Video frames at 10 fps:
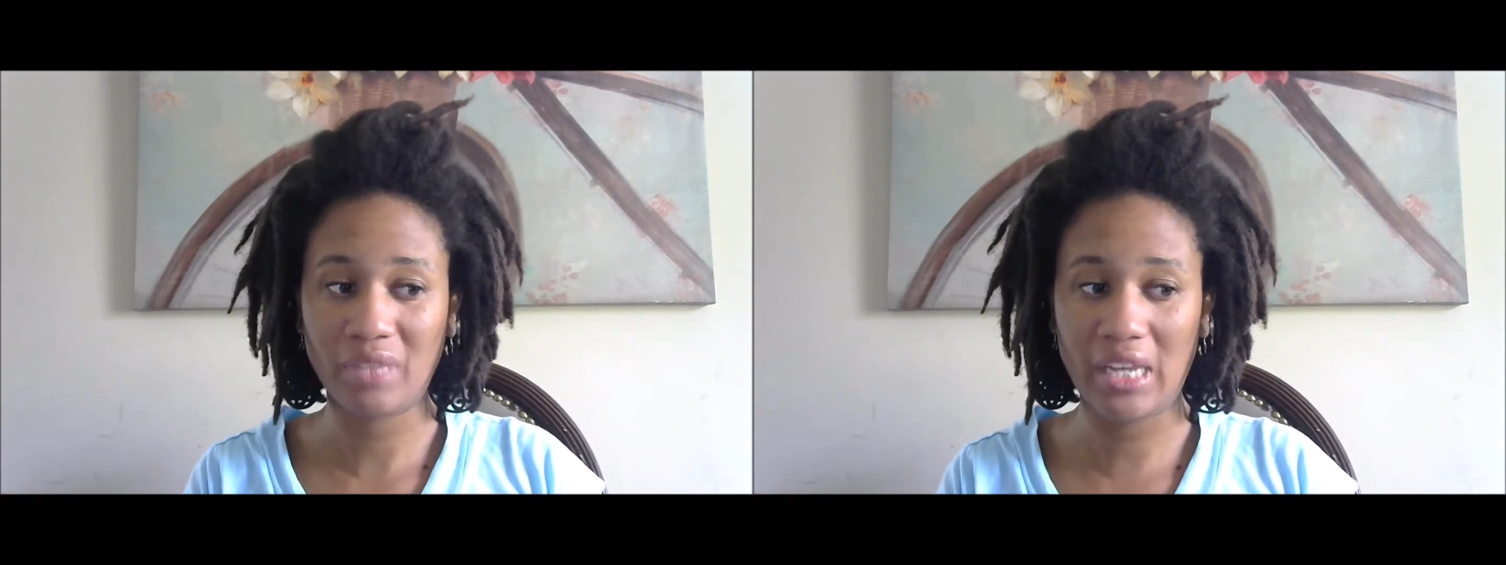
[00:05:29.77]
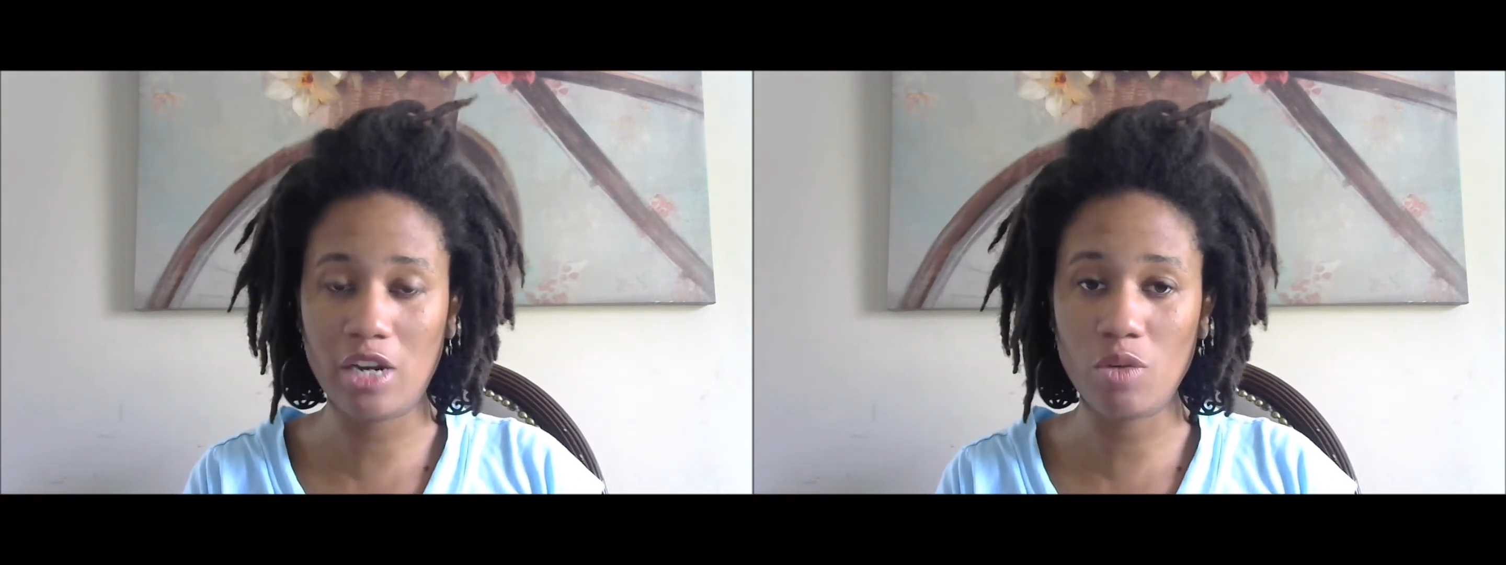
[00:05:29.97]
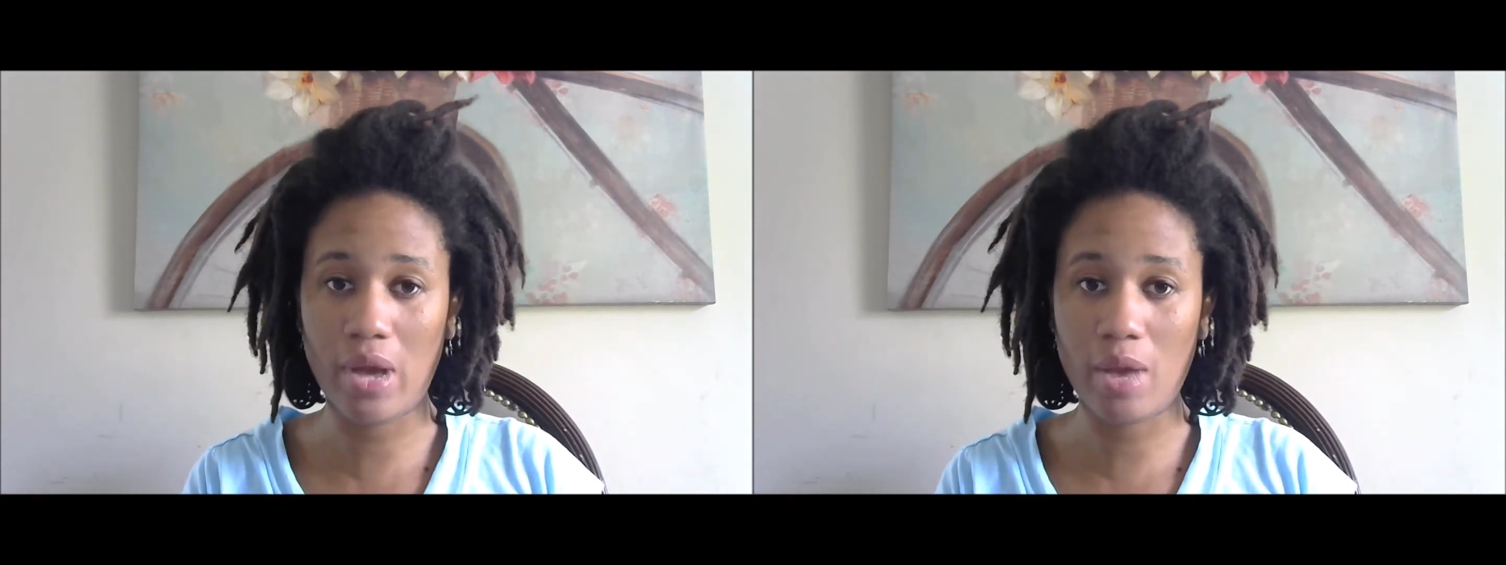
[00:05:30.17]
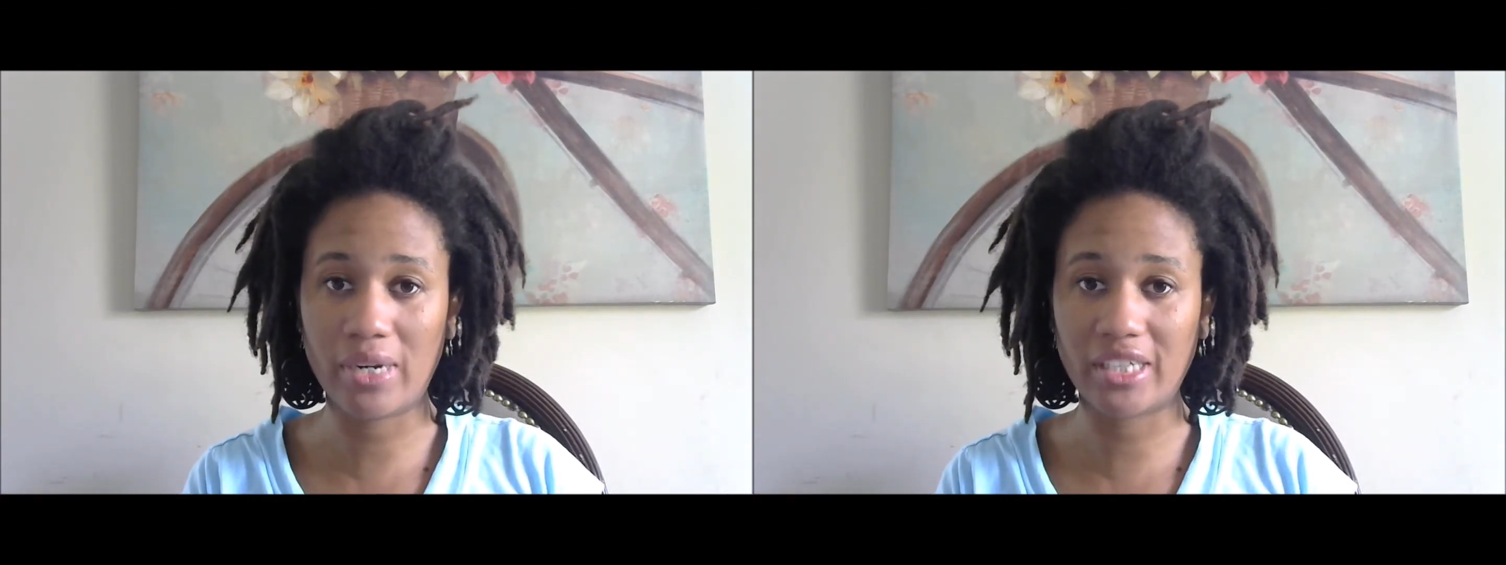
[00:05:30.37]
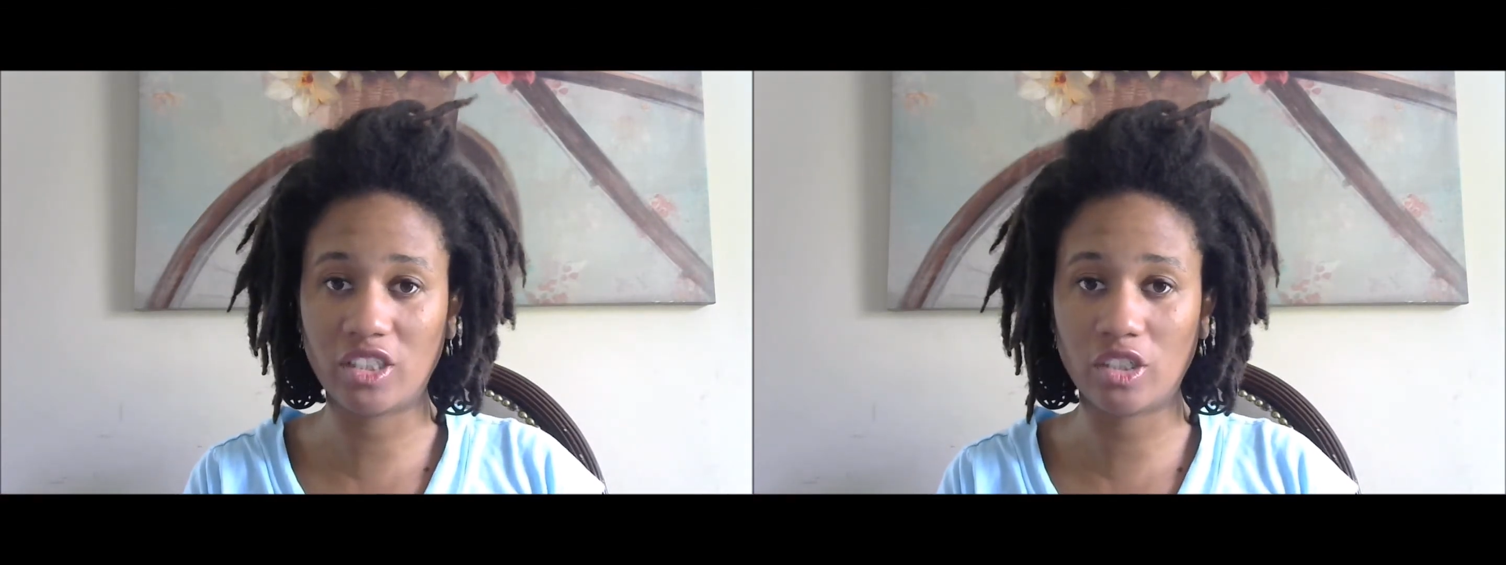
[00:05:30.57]
anyway, when
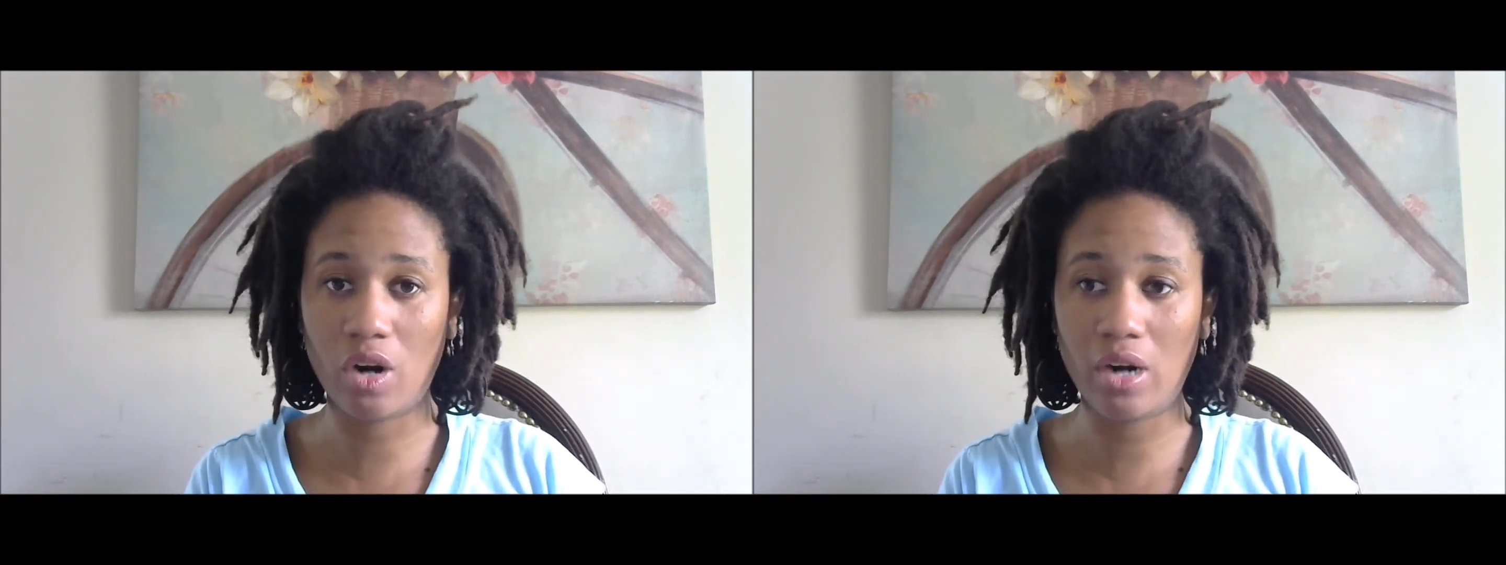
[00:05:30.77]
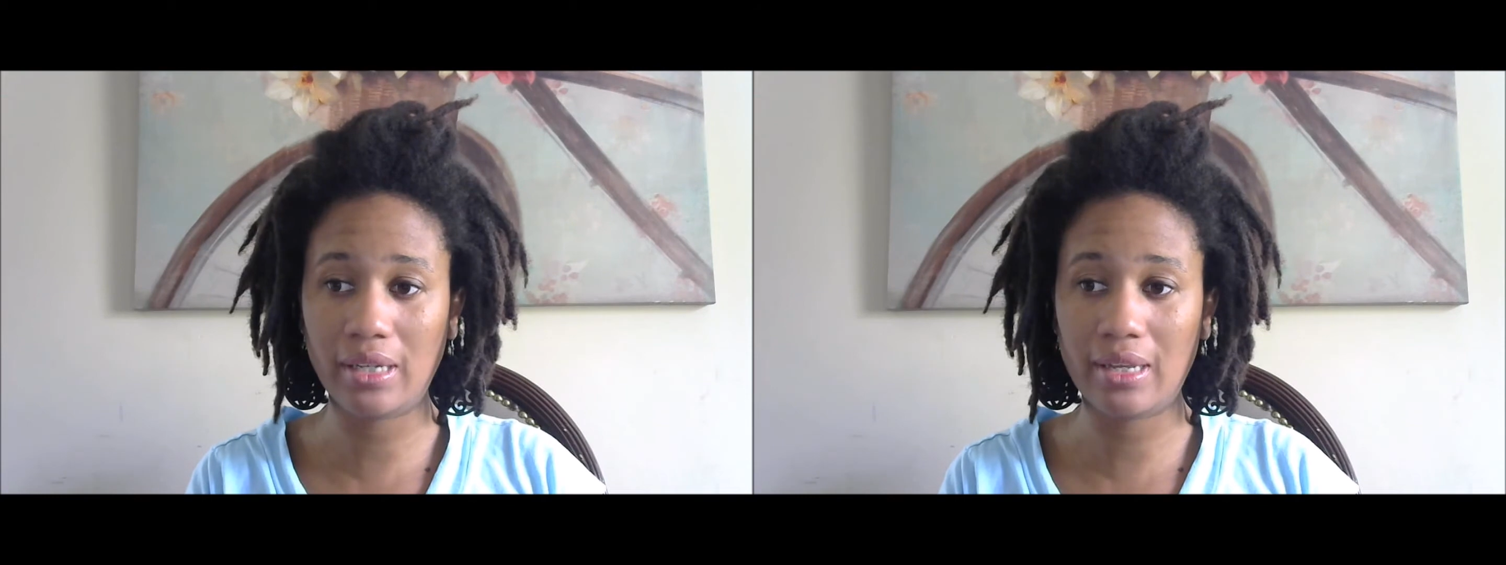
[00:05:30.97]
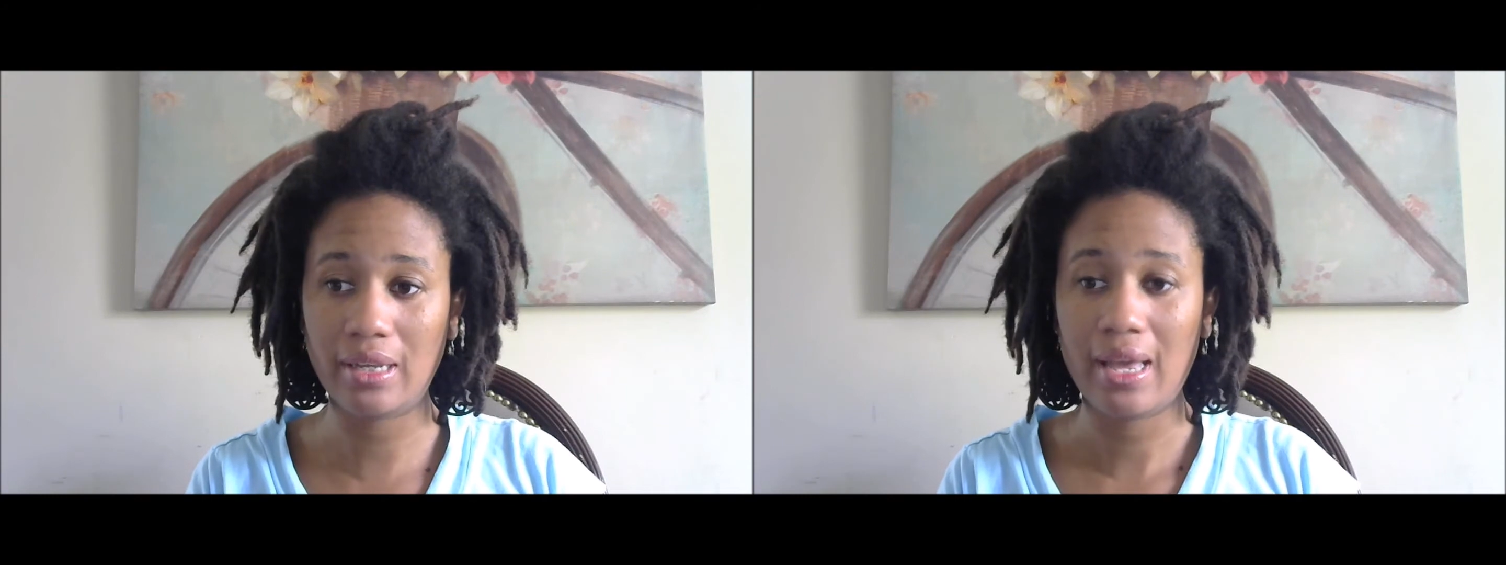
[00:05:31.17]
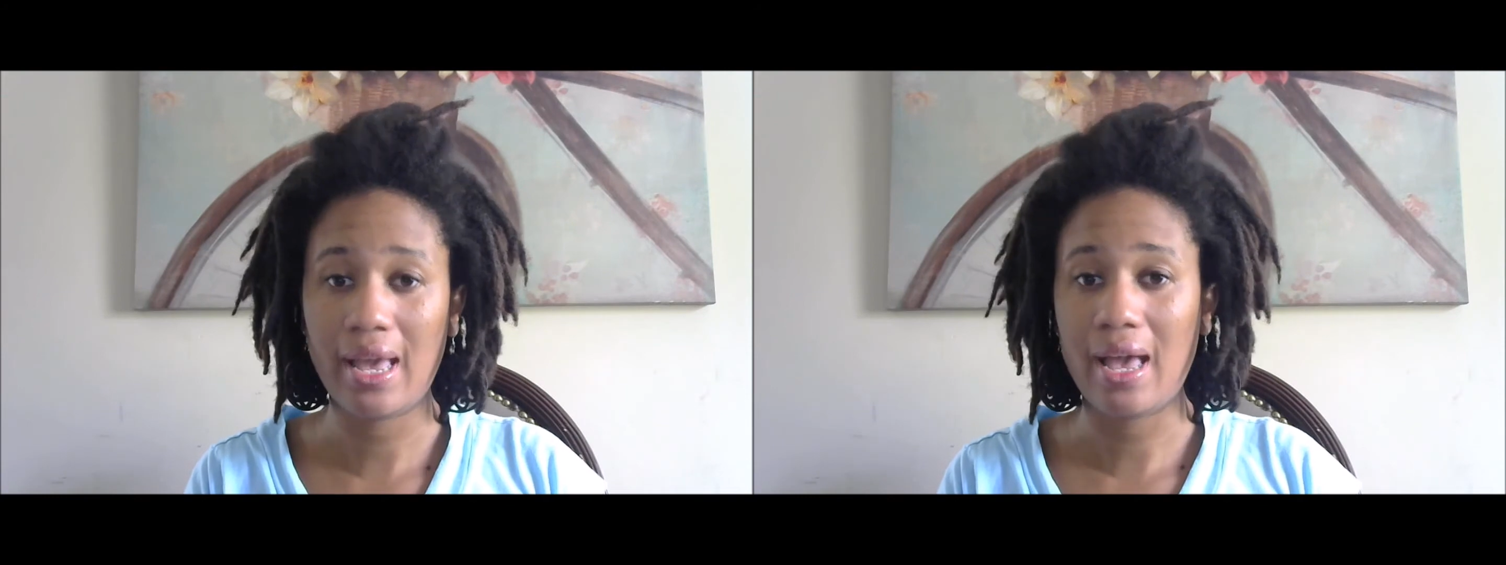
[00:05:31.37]
I started,